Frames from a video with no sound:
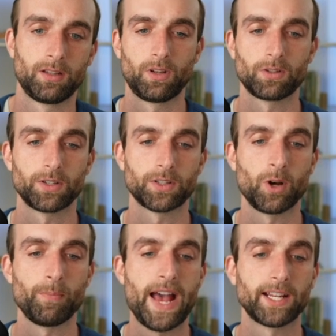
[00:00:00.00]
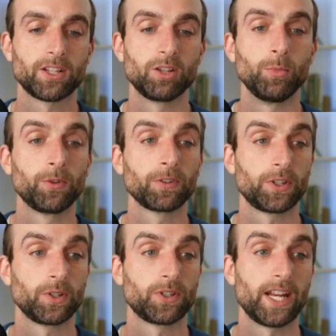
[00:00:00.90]
So let's go back into the movie
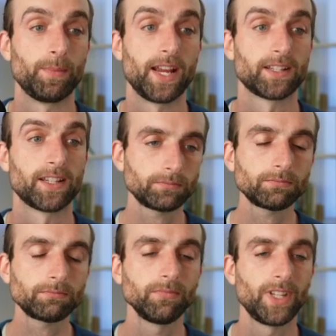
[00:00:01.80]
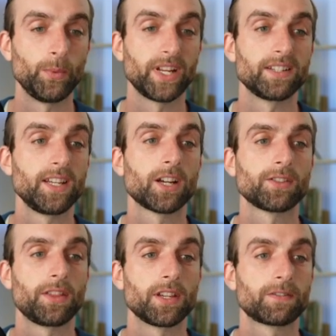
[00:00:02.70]
reviews database. And we can see here
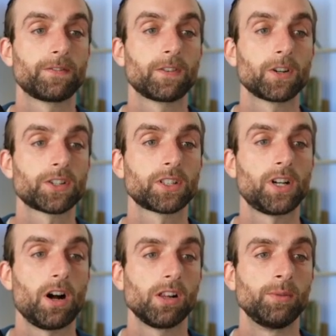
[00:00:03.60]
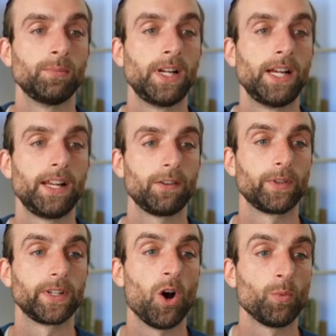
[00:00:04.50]
that this first column, if
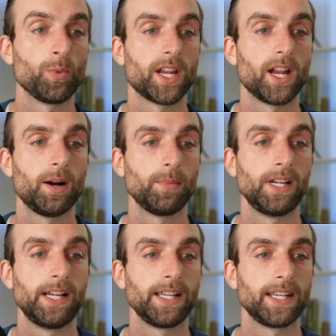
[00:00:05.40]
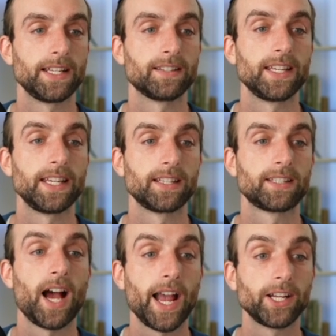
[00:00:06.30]
we open it up, is the
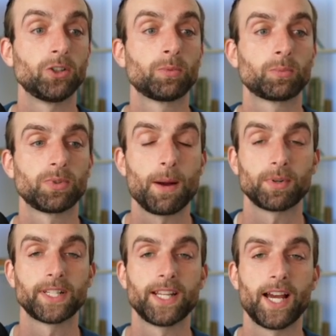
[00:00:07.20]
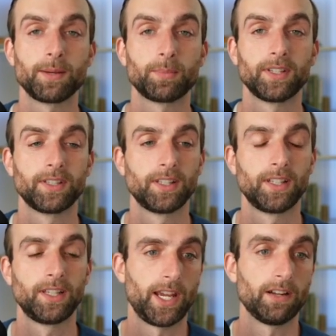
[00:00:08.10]
title property type.
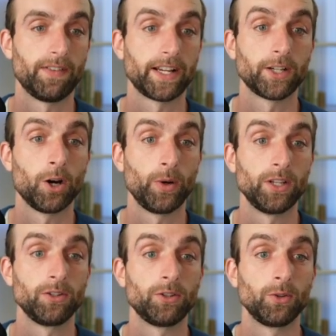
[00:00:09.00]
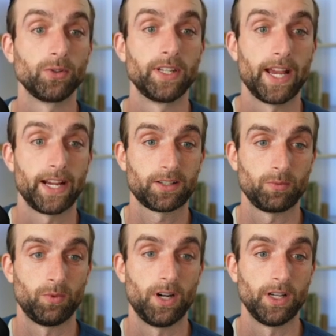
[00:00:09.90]
And if I go into the next
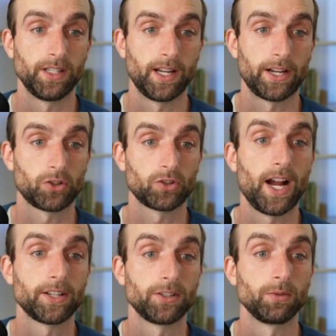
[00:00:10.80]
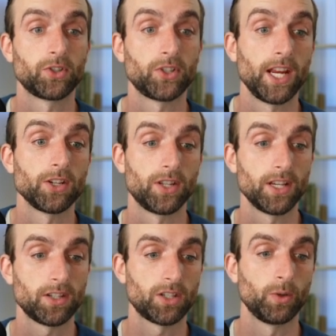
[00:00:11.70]
one and I try to change
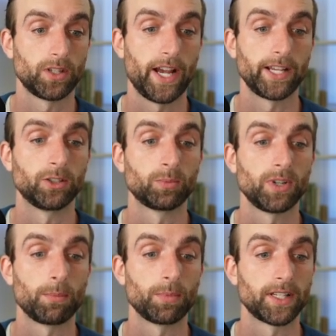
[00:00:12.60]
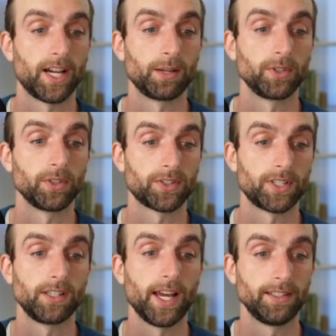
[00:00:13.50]
this to a title property type, you'll
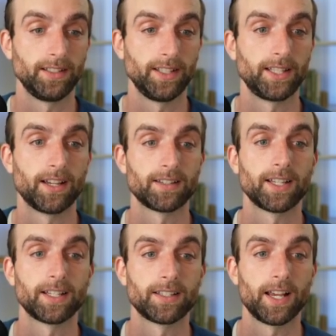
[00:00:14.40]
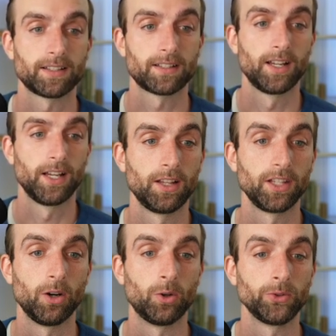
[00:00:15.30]
see that it doesn't exist.
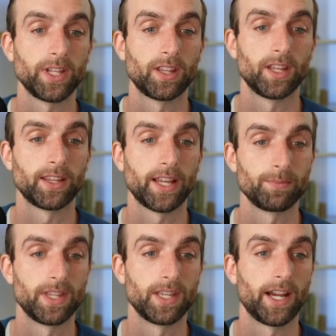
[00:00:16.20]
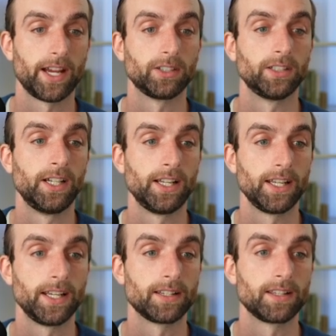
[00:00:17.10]
The only thing that can be the title
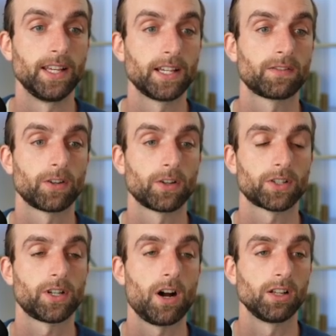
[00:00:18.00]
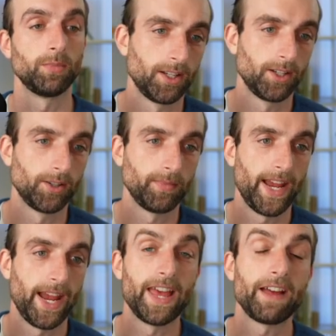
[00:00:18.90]
is this first column.
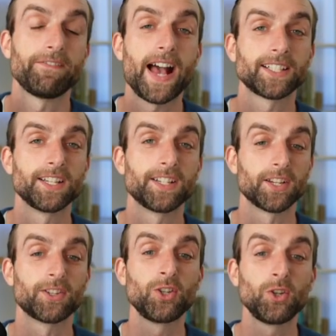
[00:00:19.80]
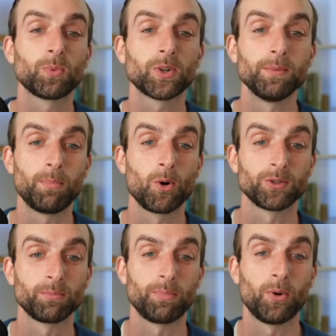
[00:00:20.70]
And that fact is a super
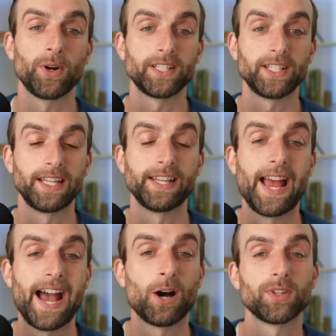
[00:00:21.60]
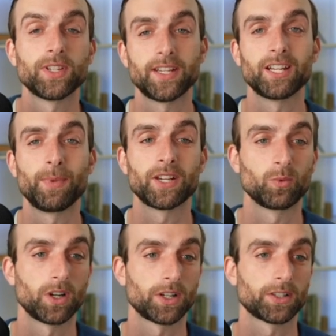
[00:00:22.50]
important point in how this database
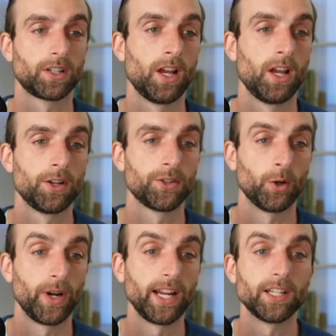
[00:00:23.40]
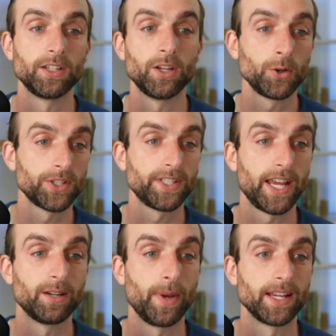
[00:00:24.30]
works. So in a Notion
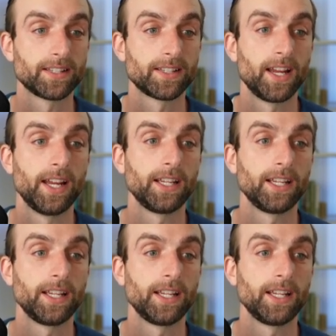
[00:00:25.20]
database,